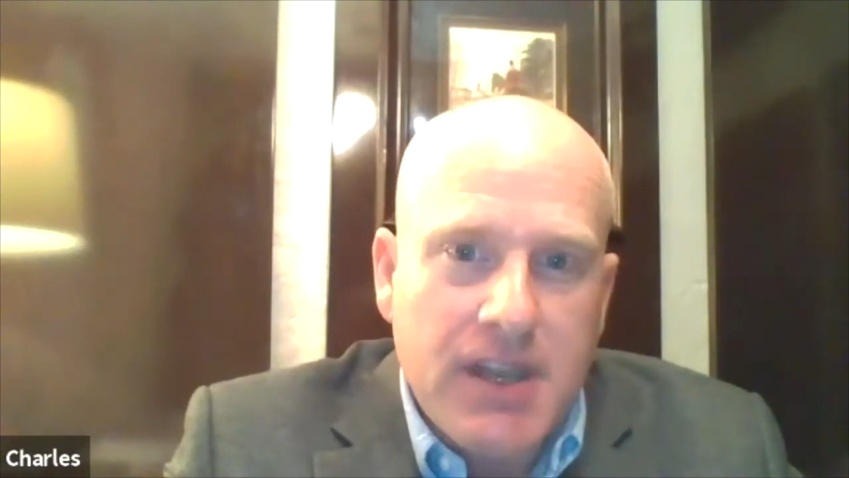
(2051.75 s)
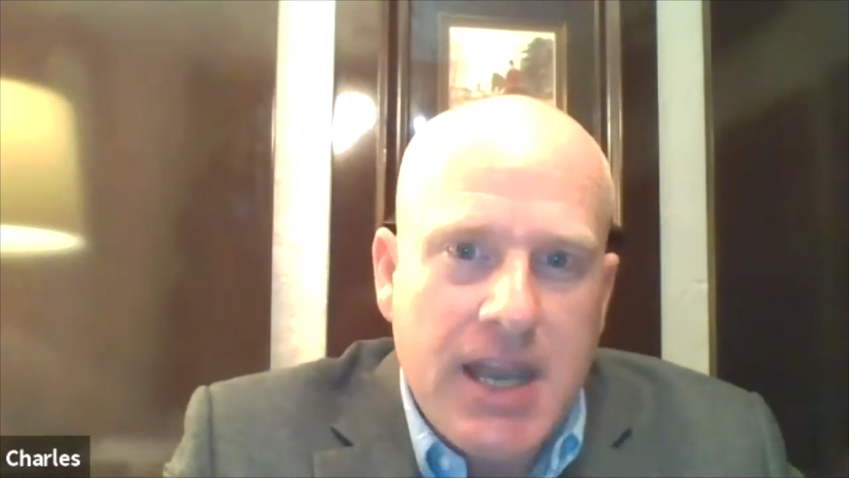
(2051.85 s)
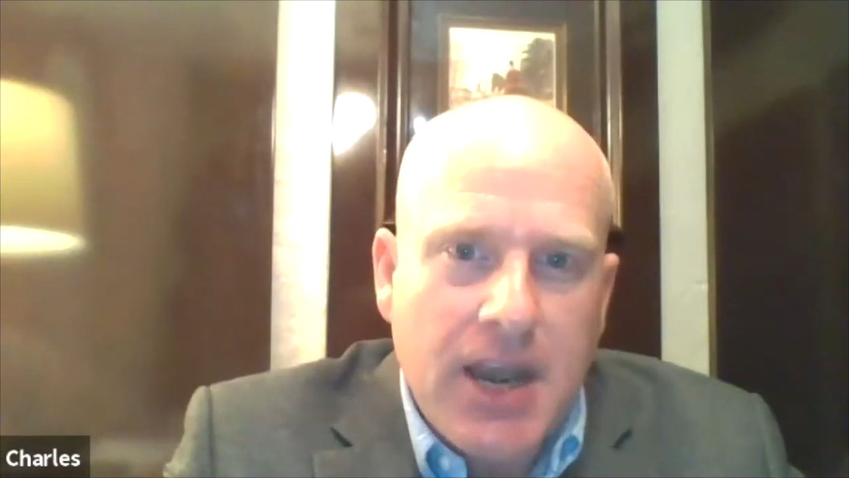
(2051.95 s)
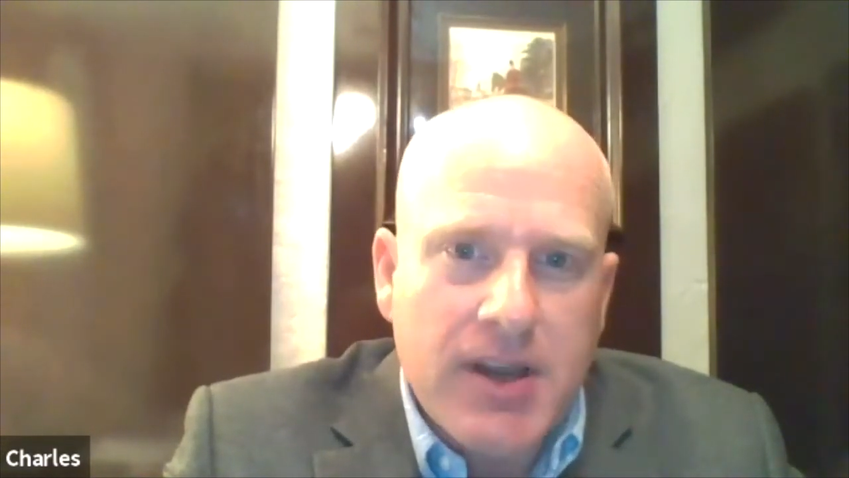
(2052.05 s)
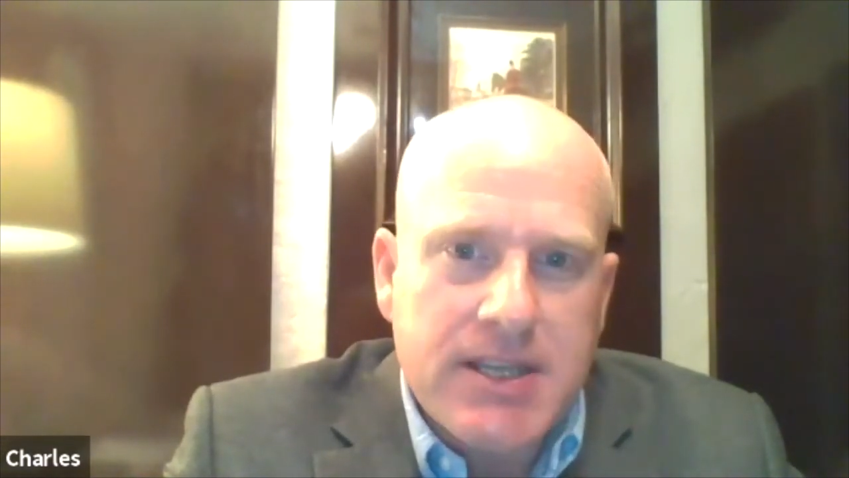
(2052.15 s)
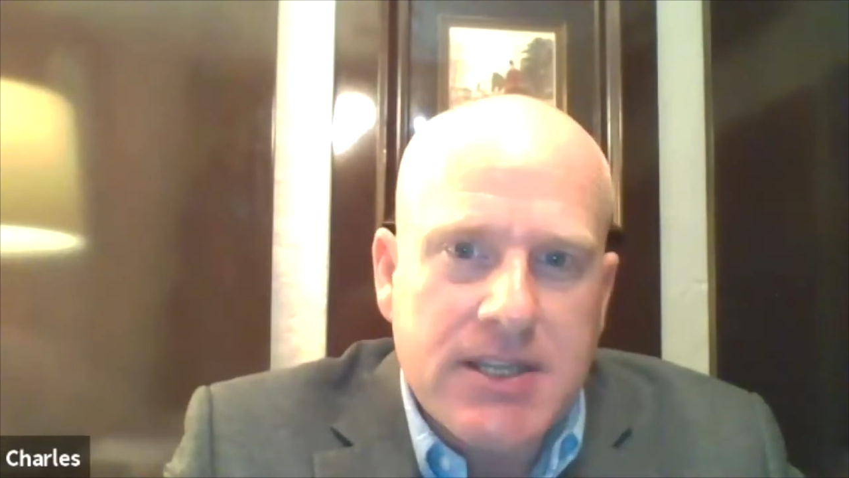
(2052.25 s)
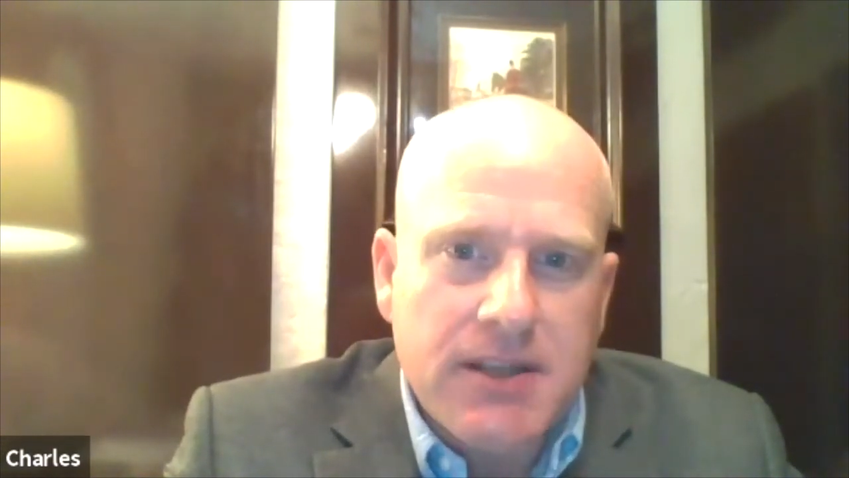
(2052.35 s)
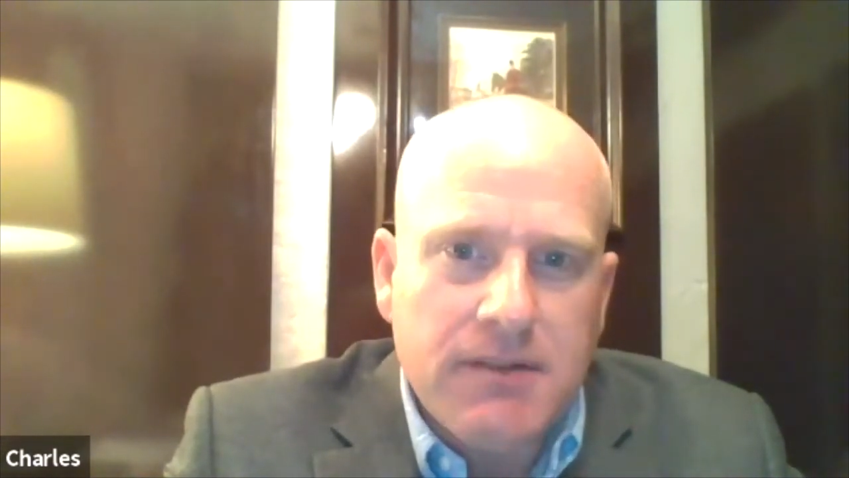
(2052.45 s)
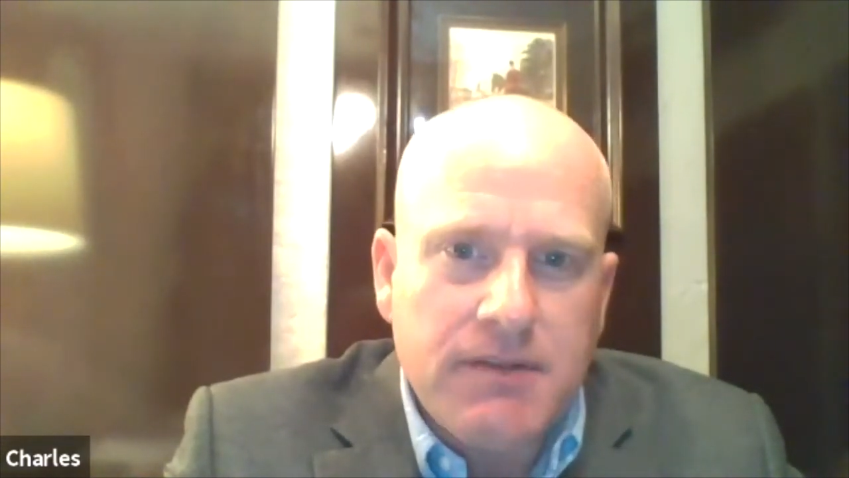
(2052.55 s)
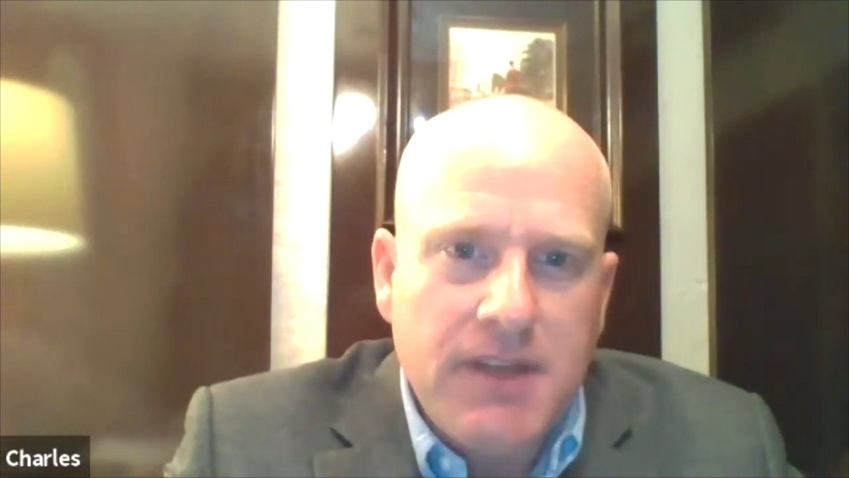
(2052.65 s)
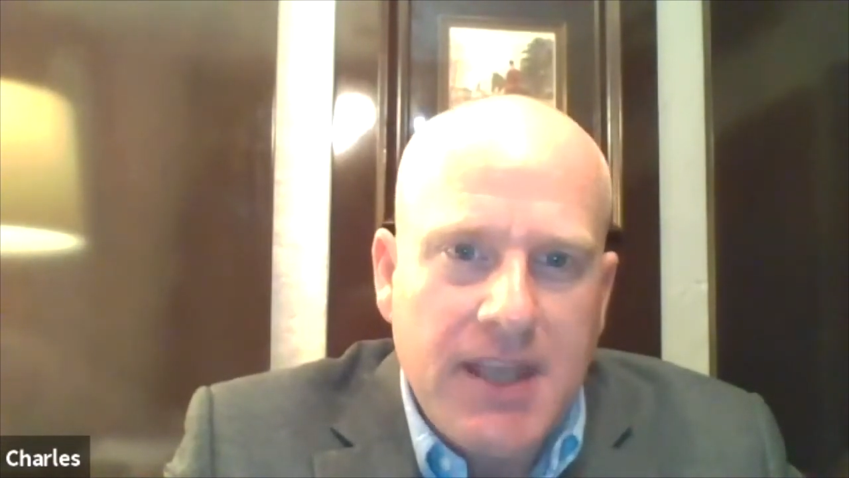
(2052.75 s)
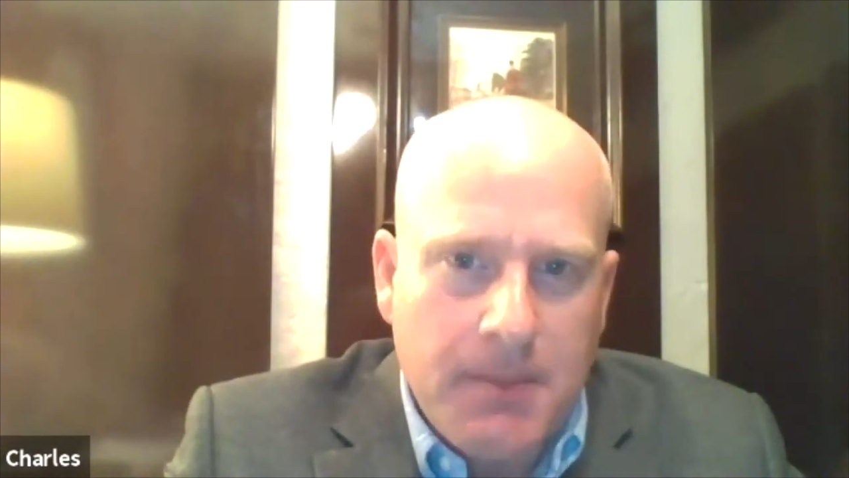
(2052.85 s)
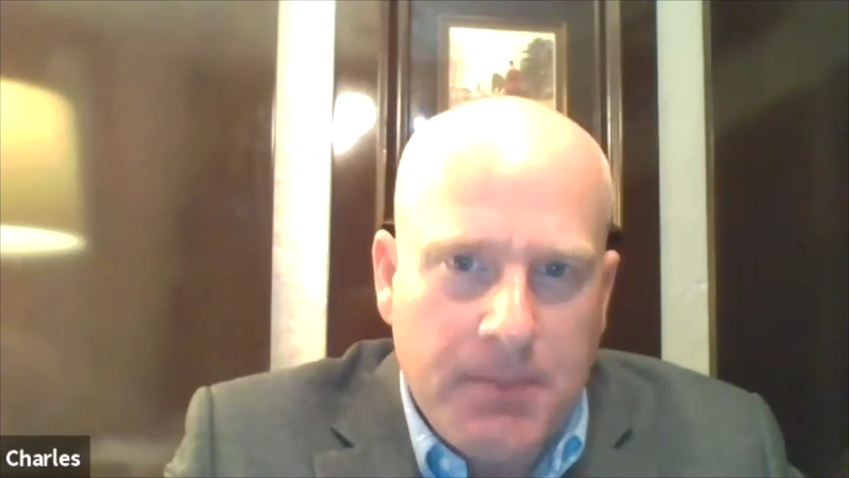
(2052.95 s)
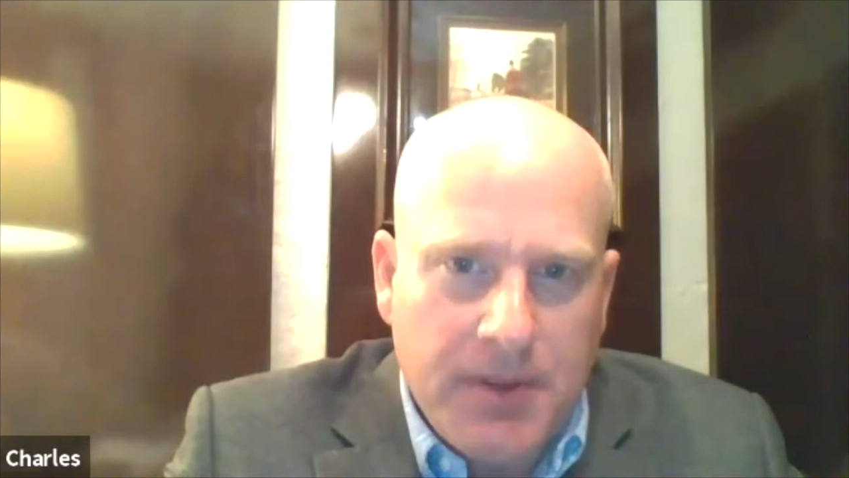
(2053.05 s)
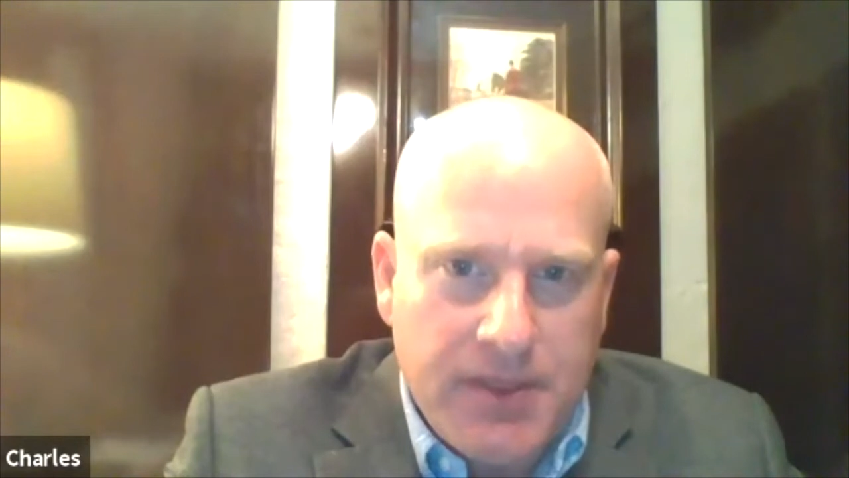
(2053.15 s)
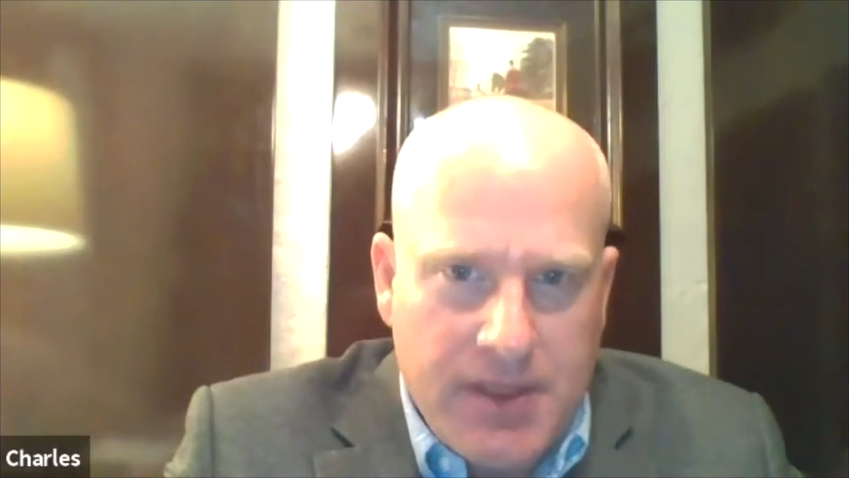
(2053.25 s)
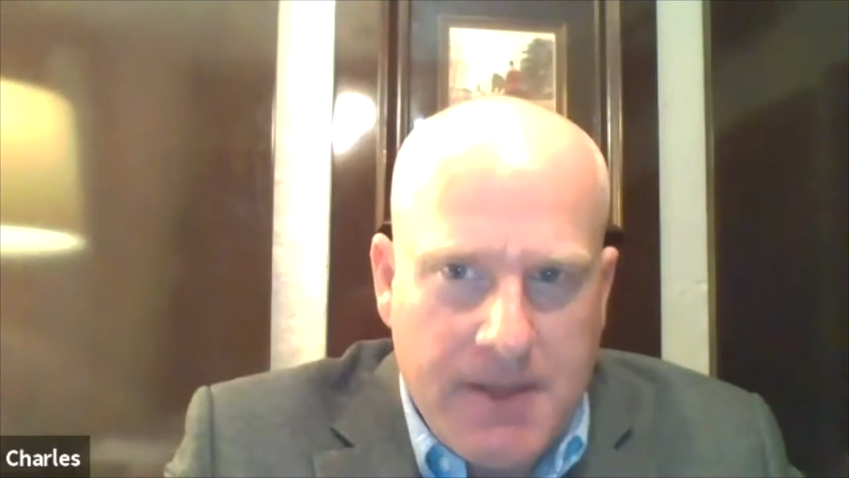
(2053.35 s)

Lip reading: narrative empathy.